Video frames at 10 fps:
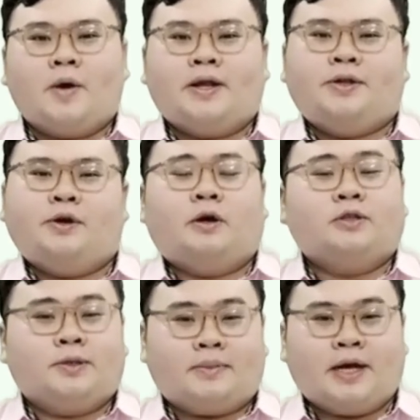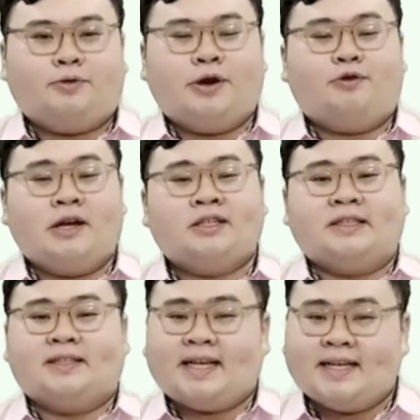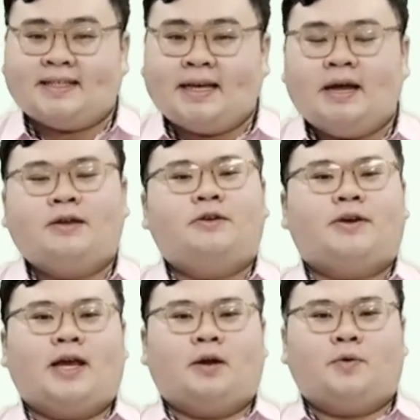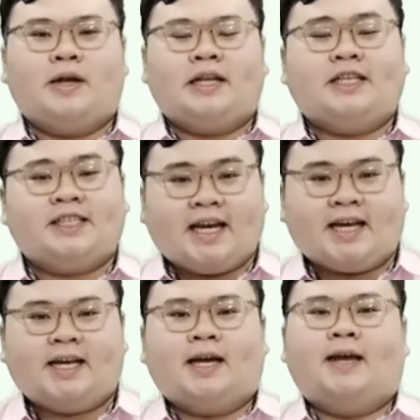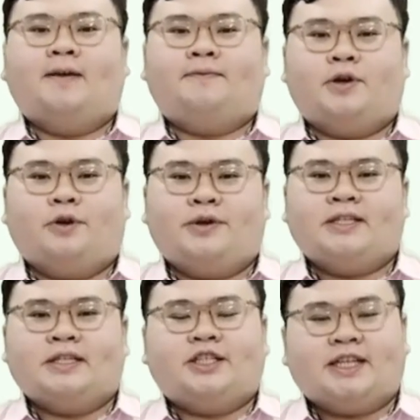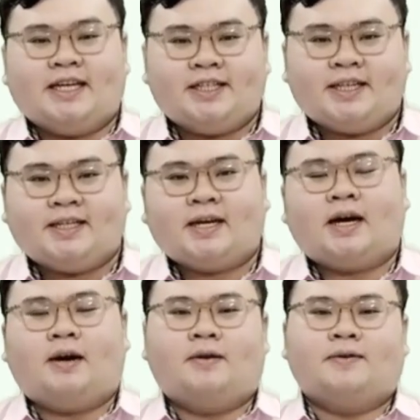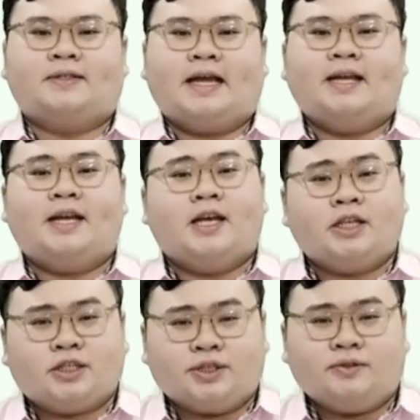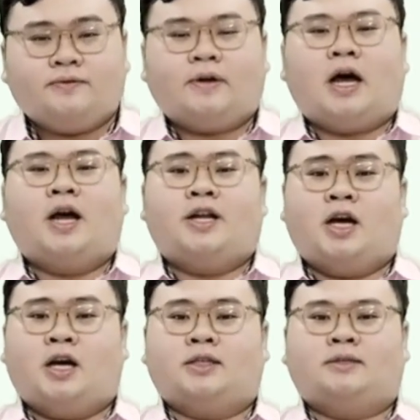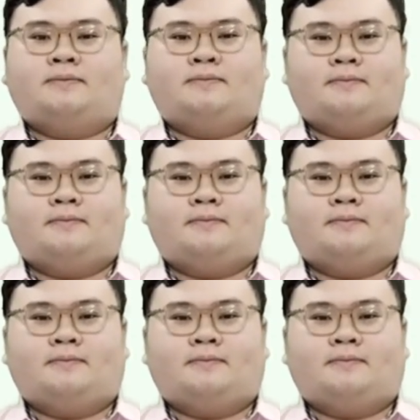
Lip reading: When you automate regression tests, you can quickly check if your recent changes cause any issues or not.